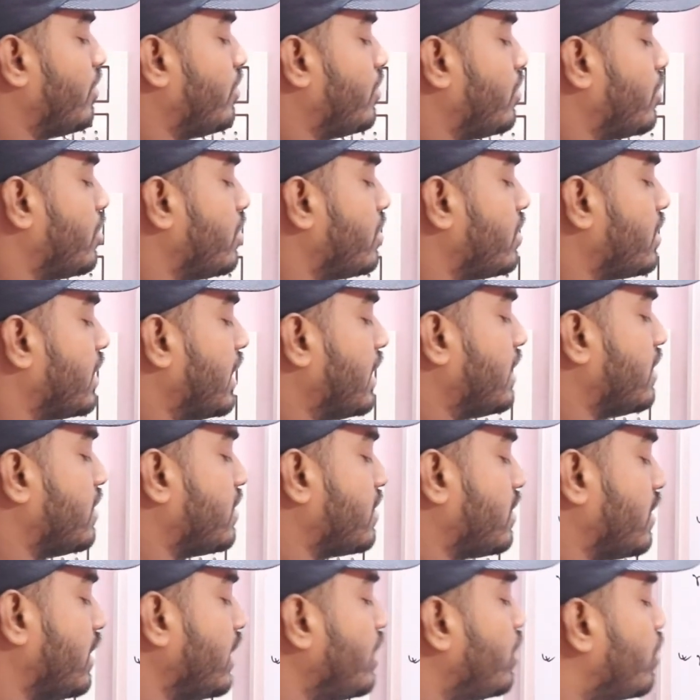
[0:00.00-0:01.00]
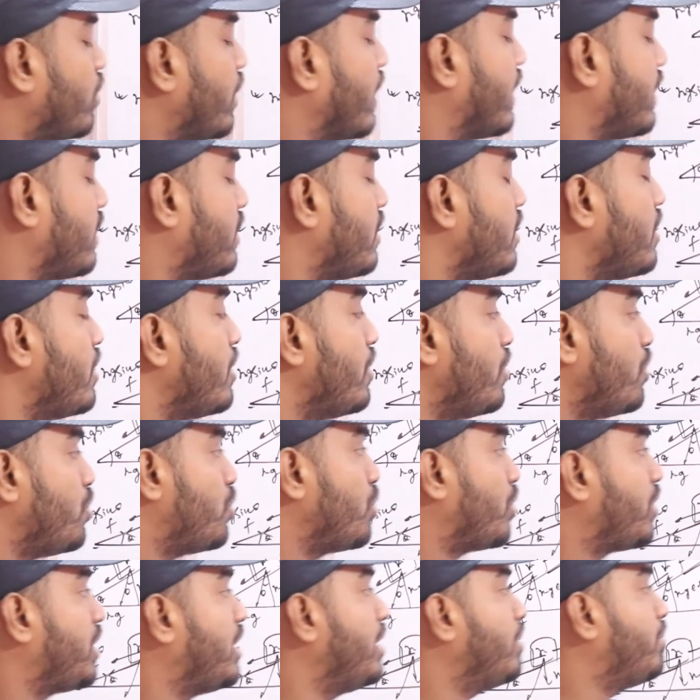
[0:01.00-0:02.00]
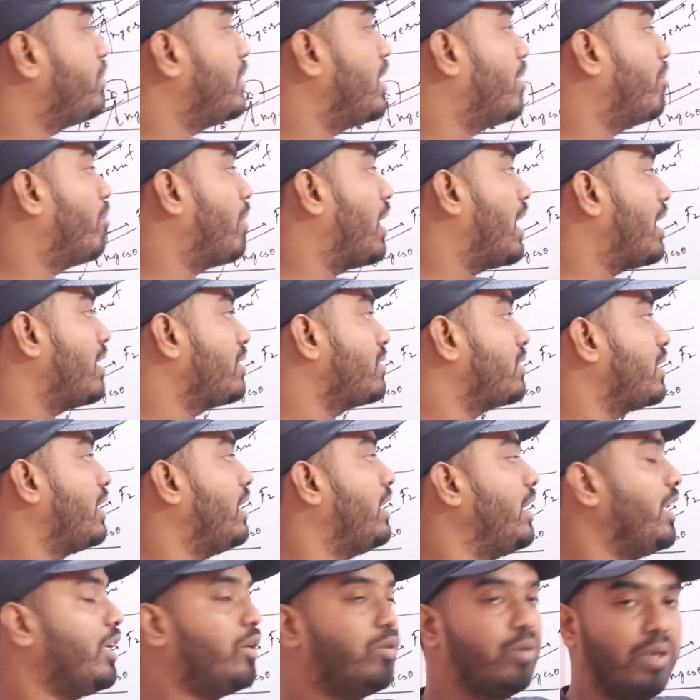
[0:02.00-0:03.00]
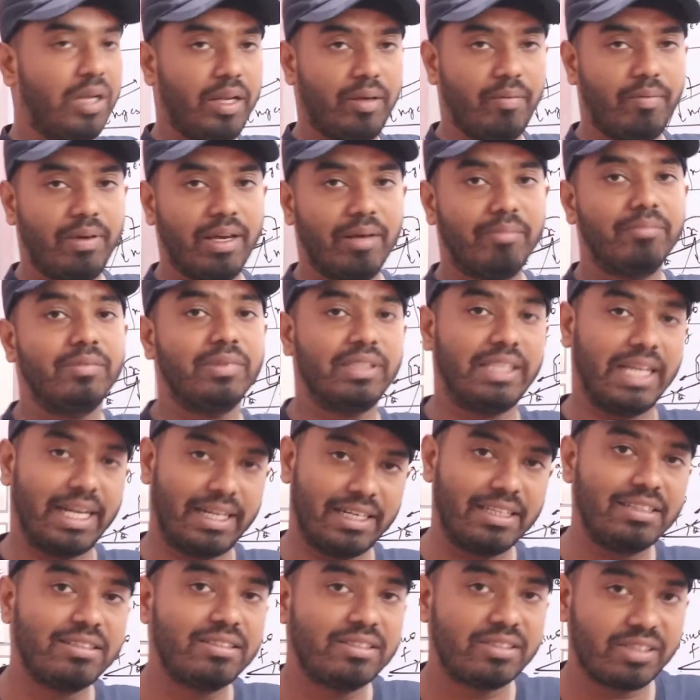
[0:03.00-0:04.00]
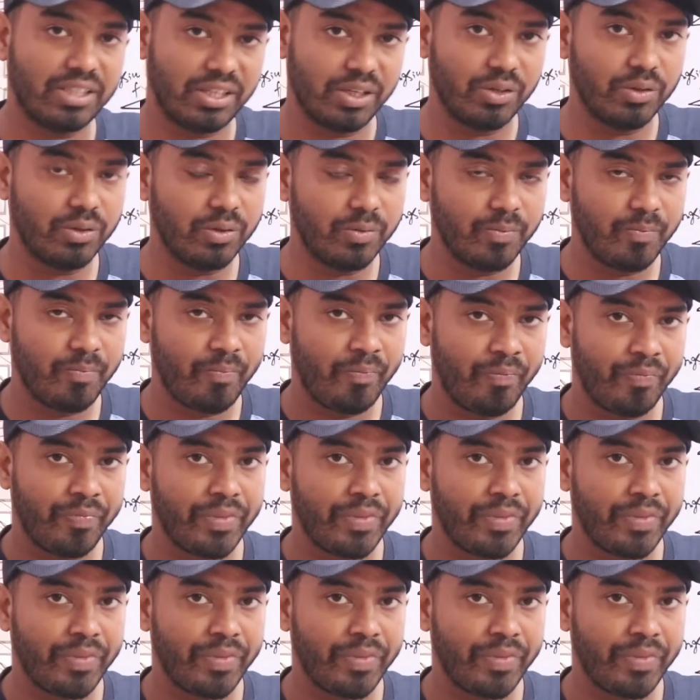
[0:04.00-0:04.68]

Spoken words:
force that is required to keep the mass in equilibrium, that is 0,